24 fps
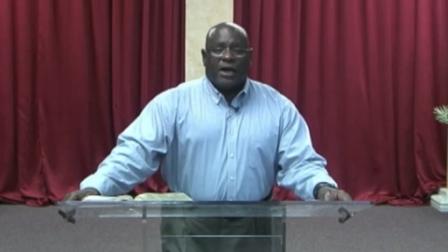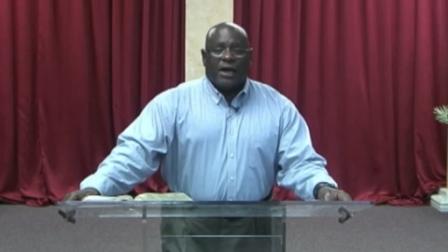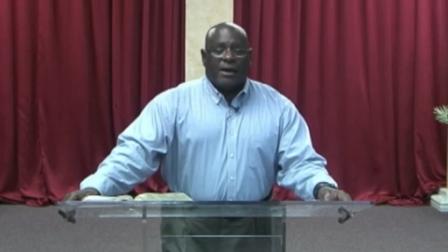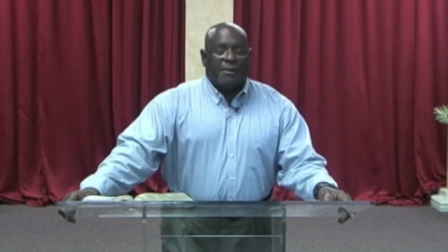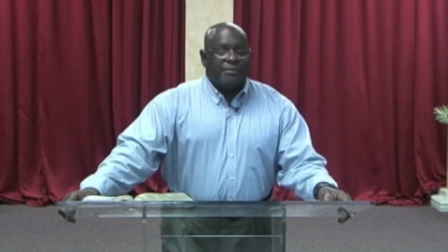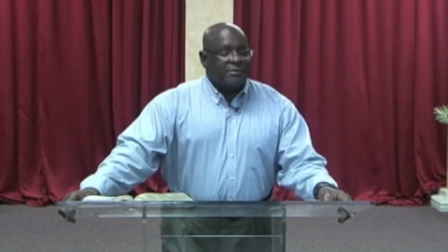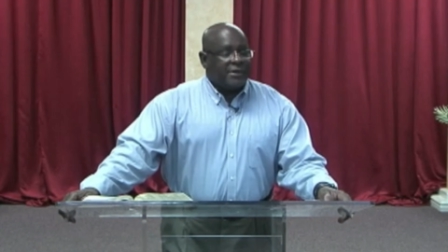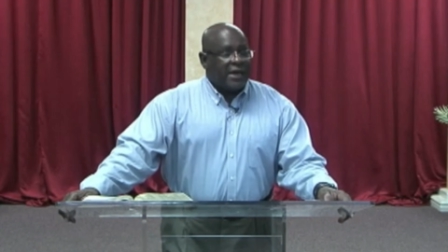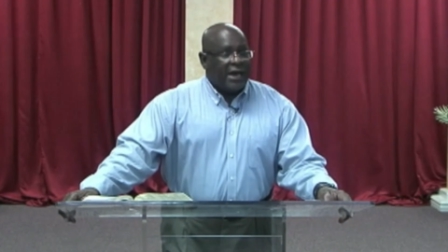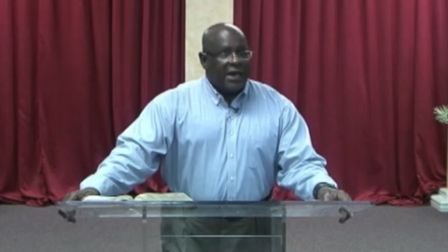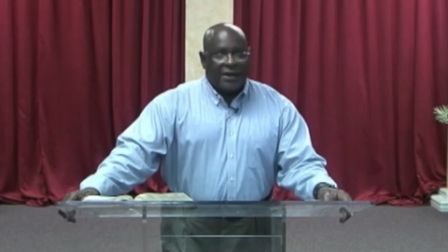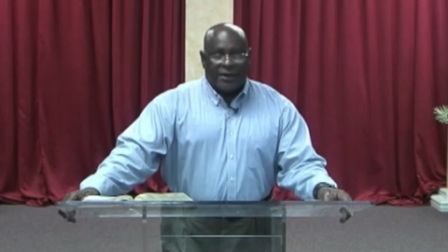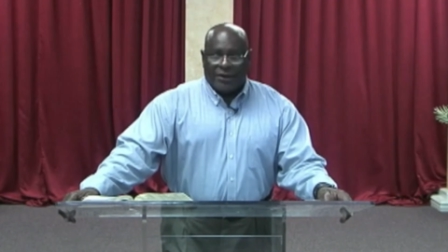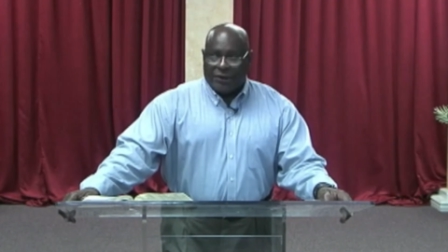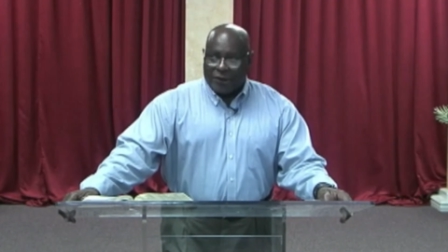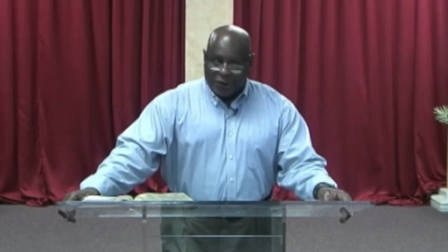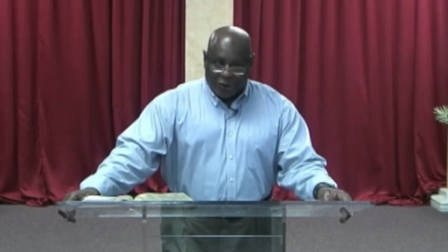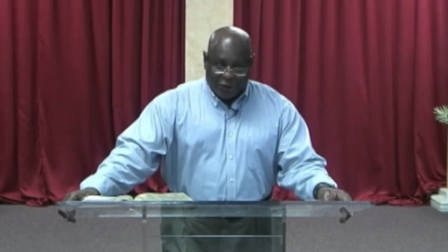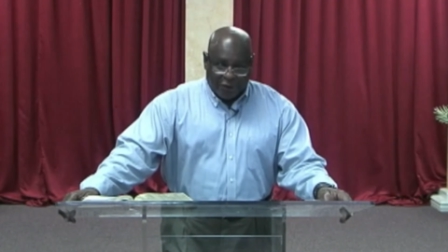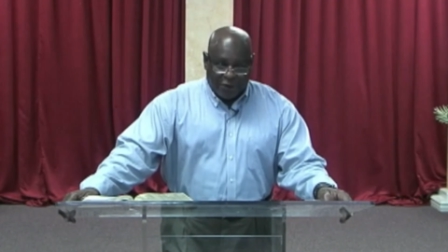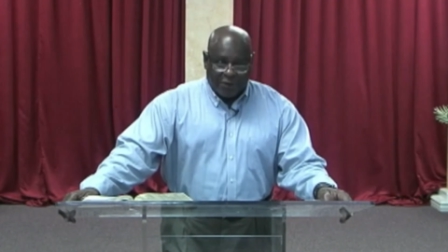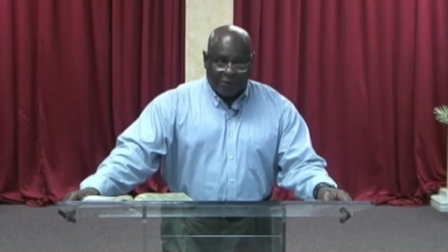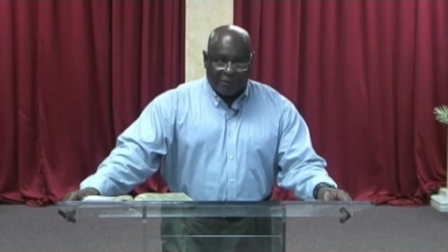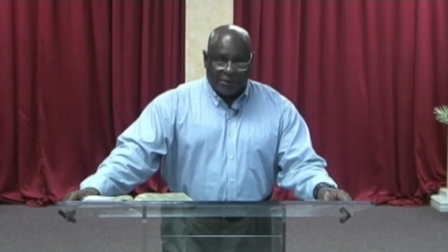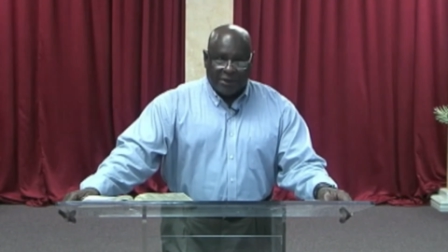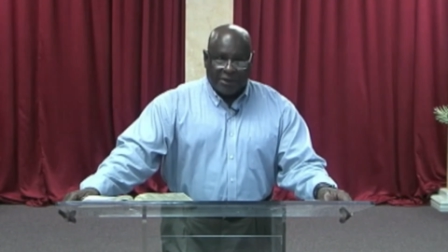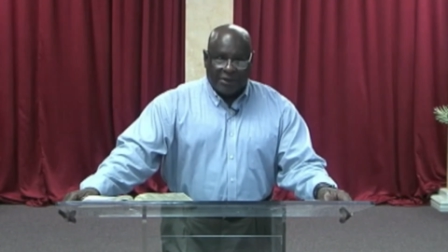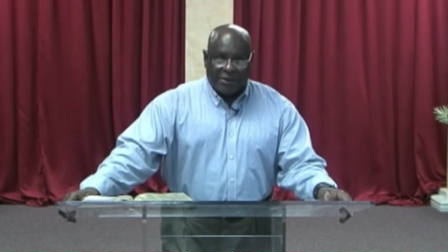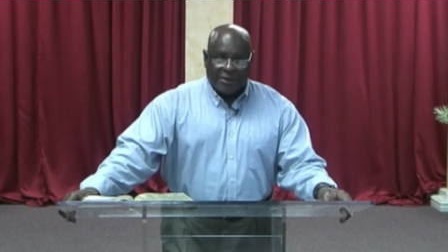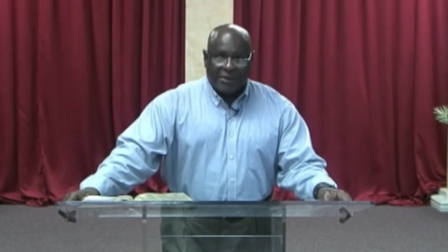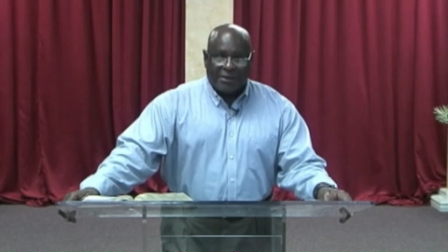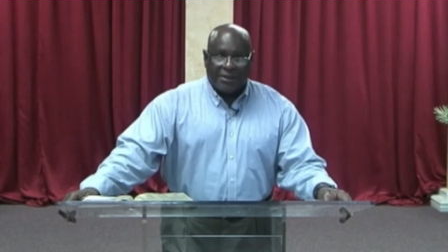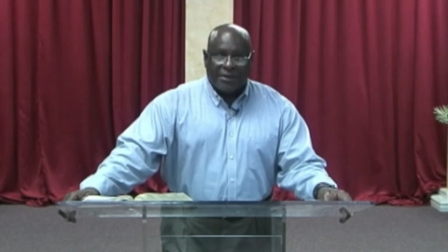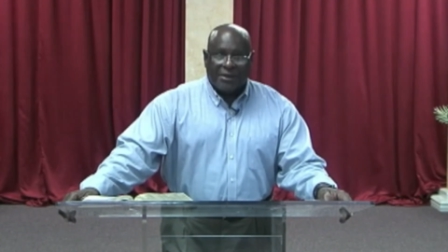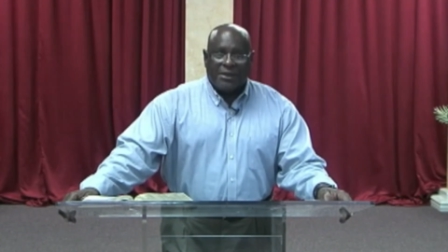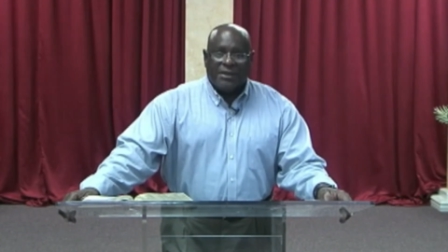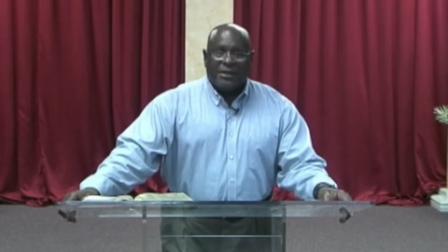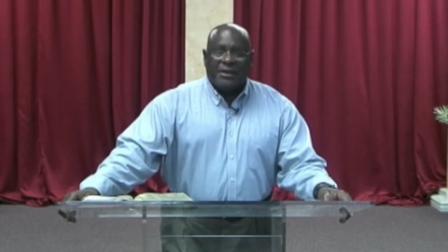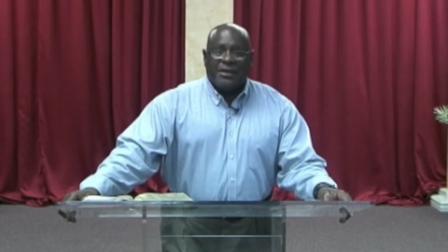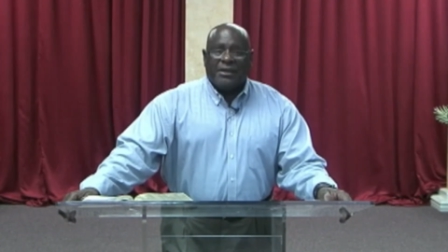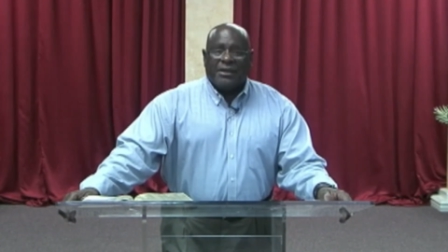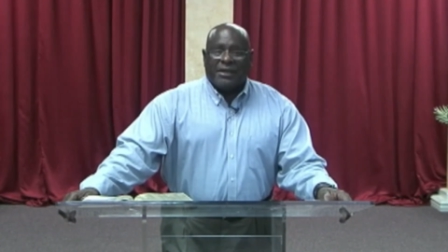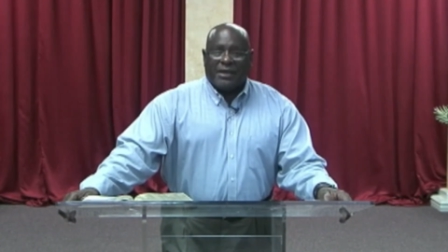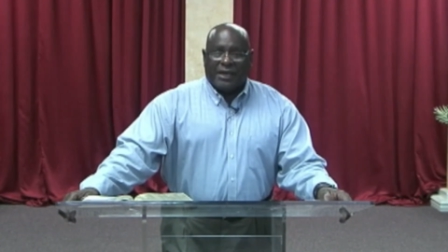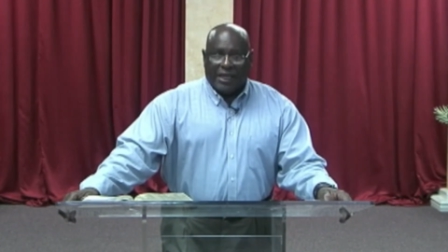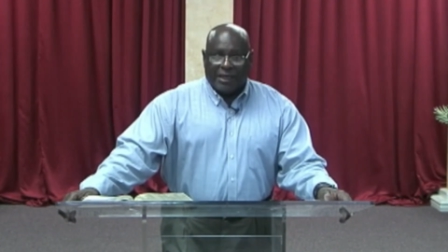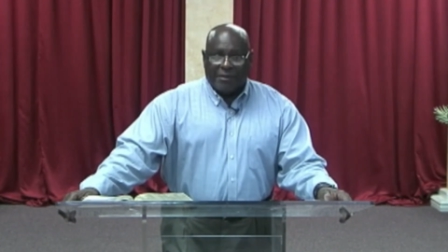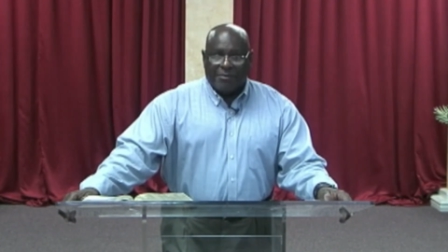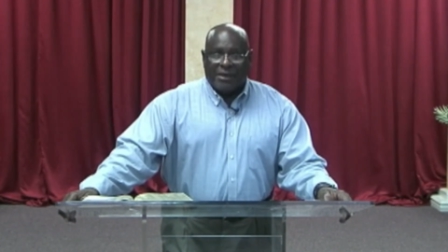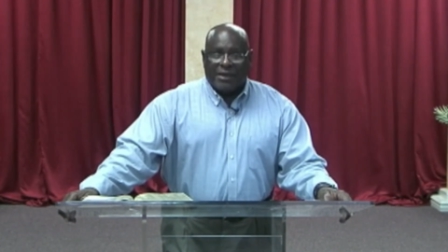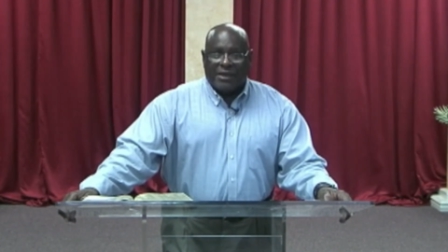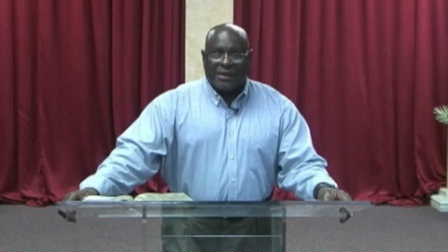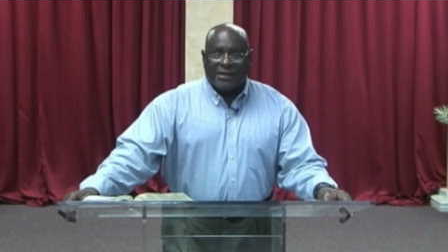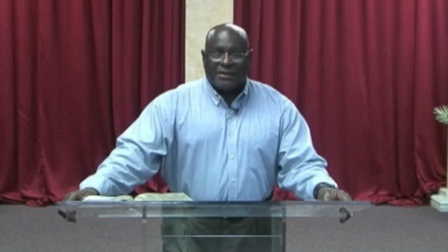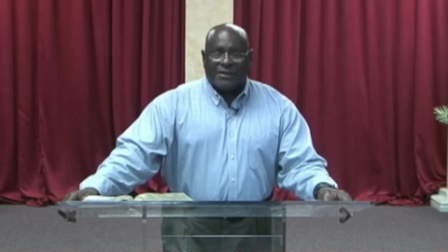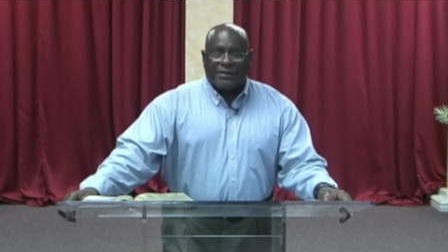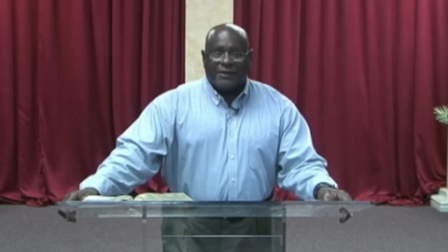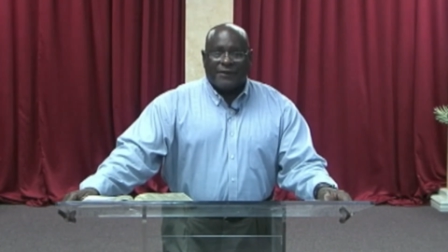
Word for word: I'm not in a hurry. Amen.